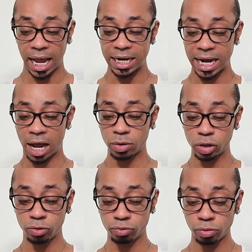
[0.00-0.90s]
And now
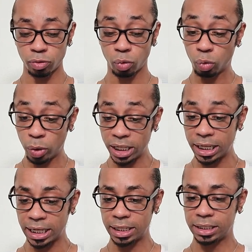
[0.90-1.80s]
you're
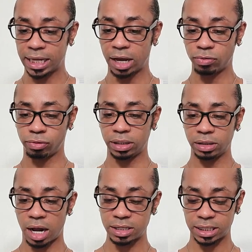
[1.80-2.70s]
willing yet
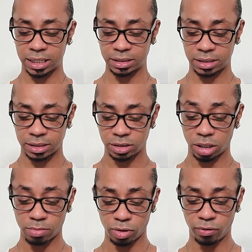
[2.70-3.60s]
reluctant
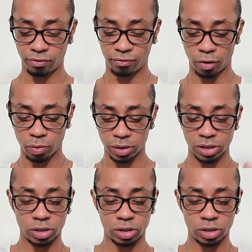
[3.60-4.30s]
to move forward.